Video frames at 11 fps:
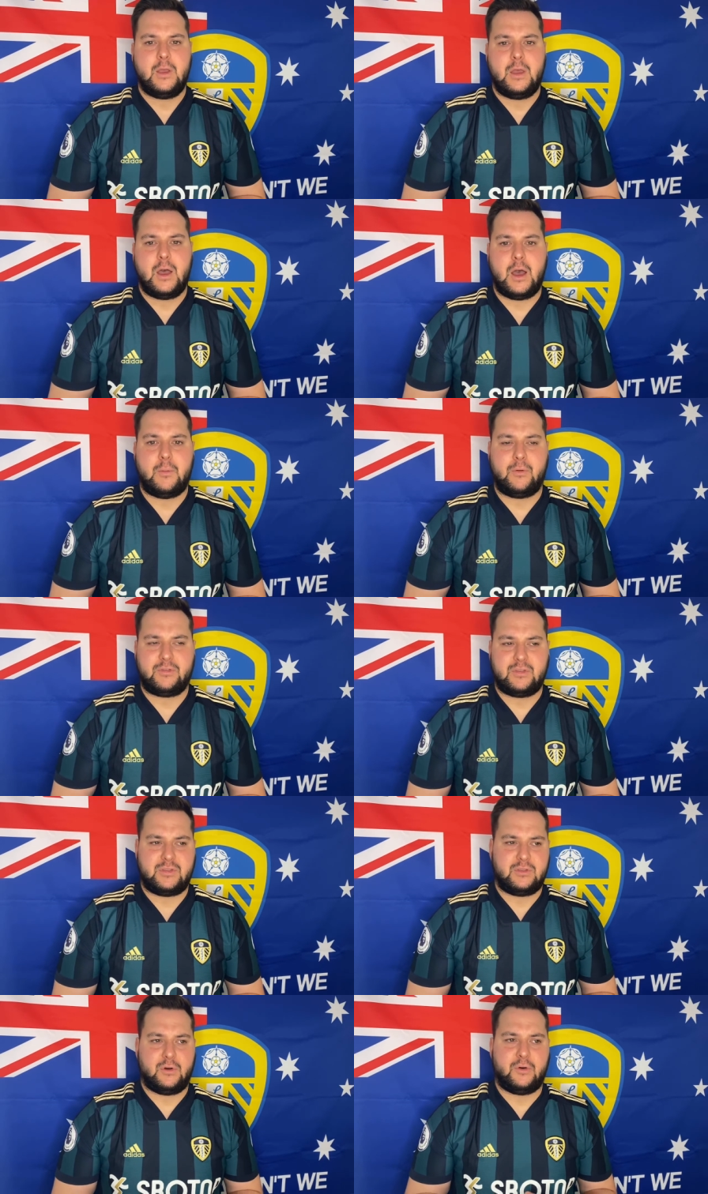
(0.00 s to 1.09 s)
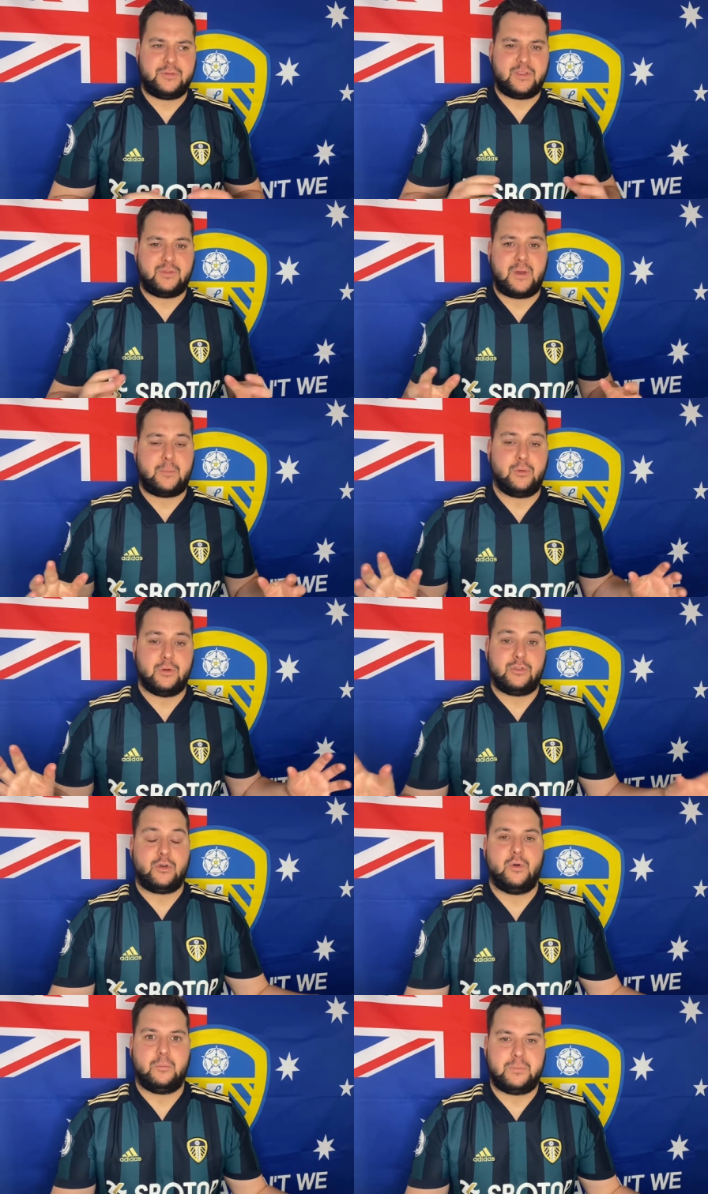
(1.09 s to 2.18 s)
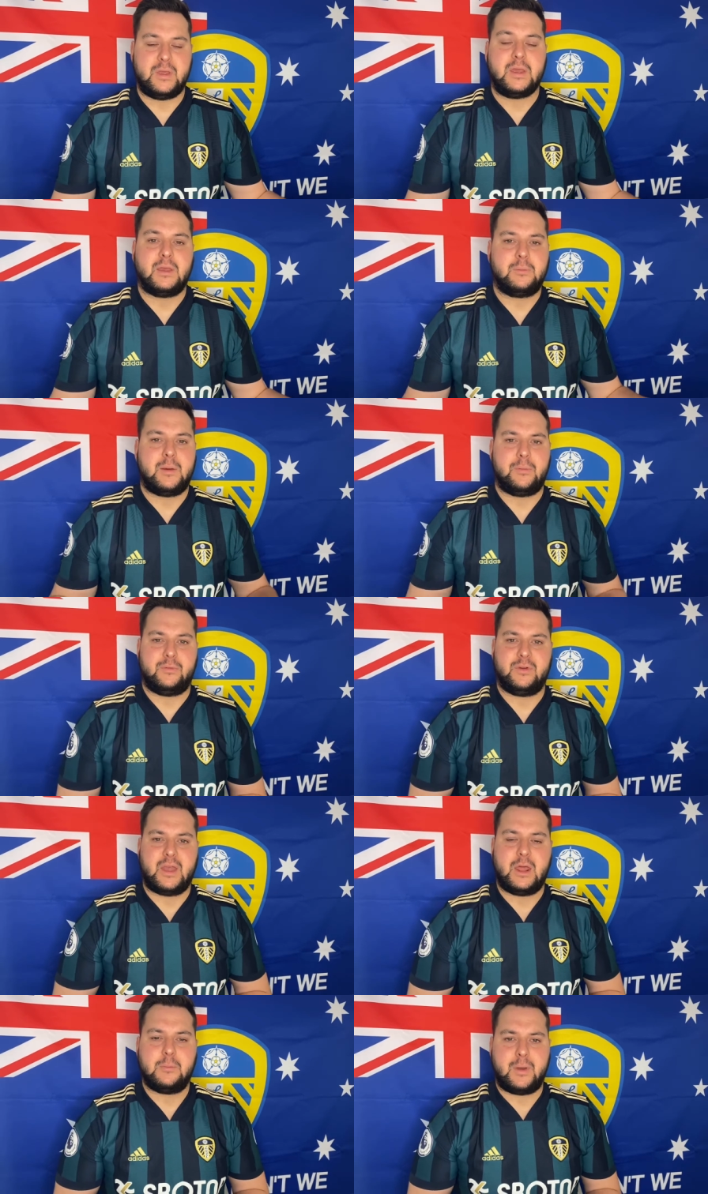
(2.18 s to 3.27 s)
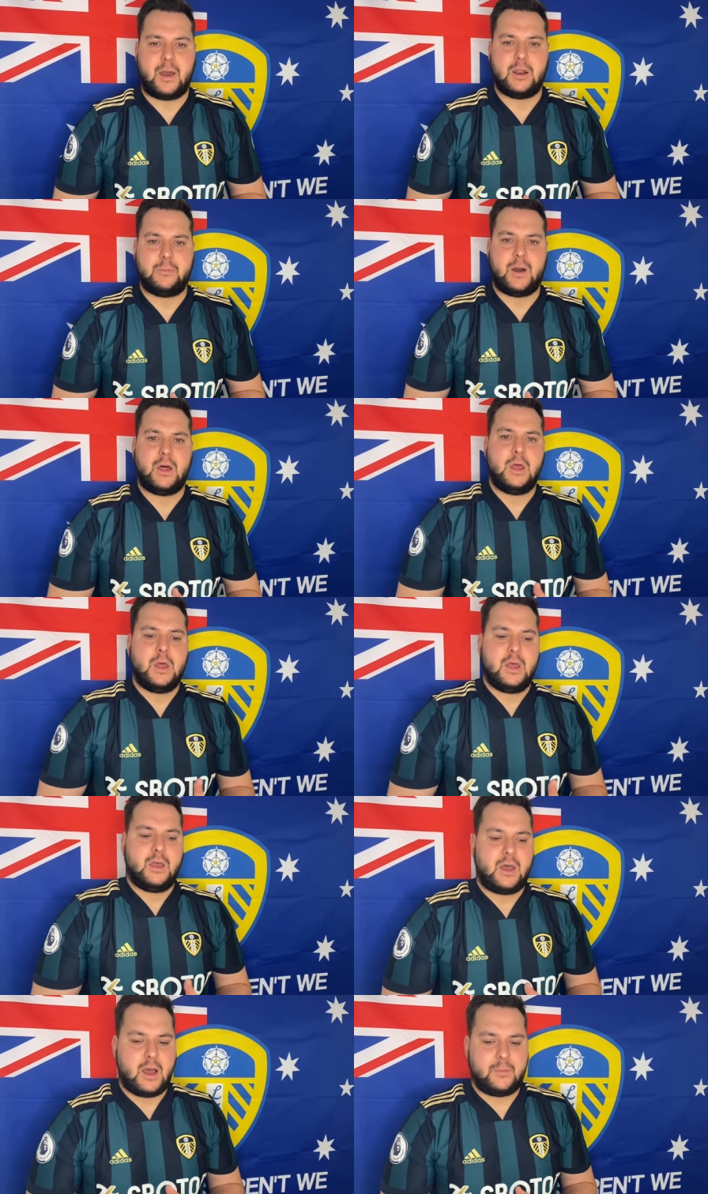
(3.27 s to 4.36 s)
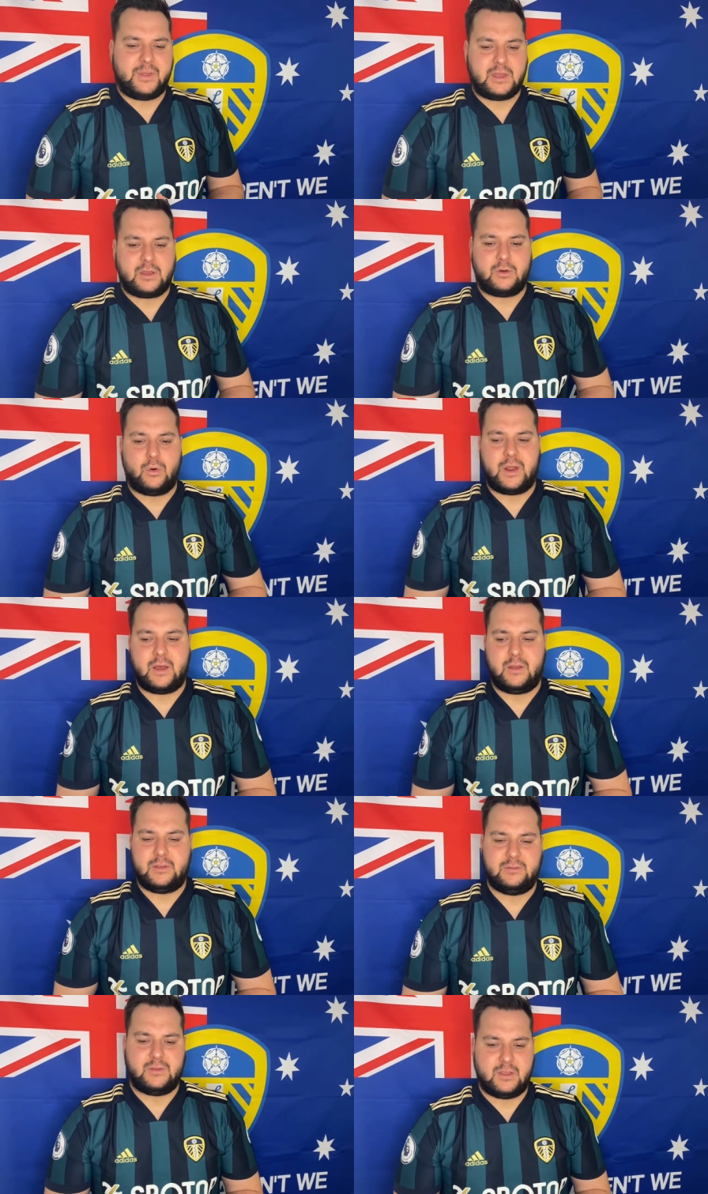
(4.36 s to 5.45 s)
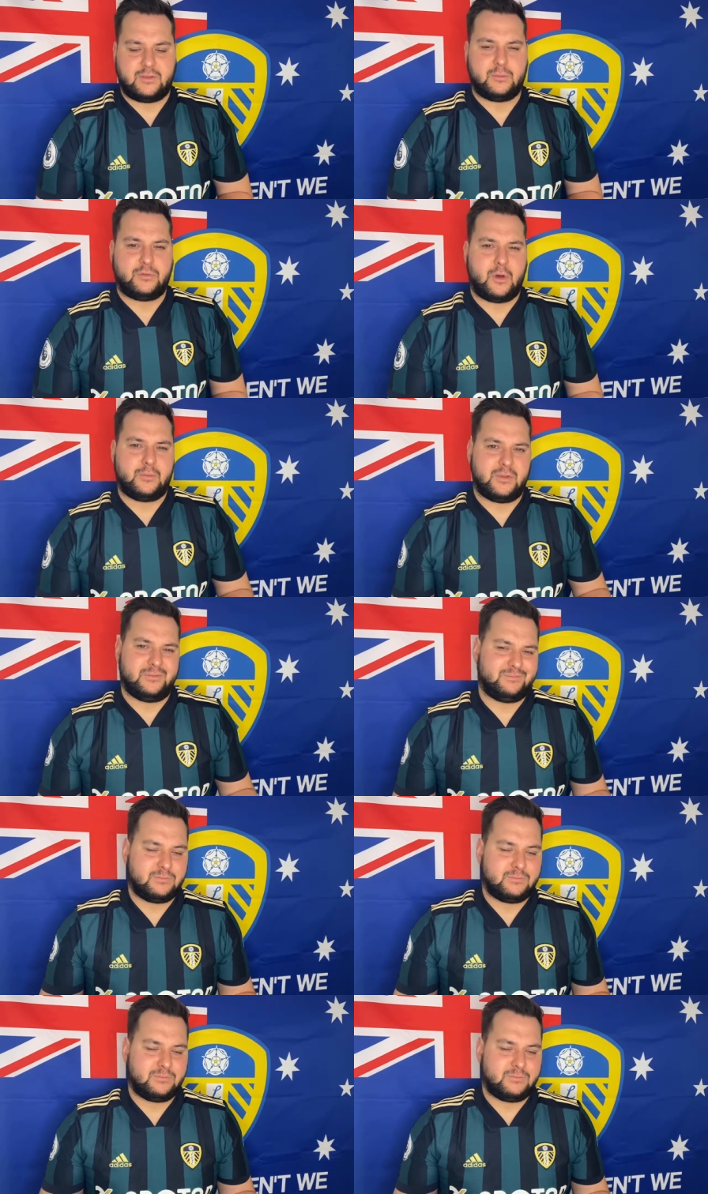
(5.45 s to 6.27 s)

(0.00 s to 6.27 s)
Obviously, the offensive output is so big, people forget about it, but they get caught out, and sometimes the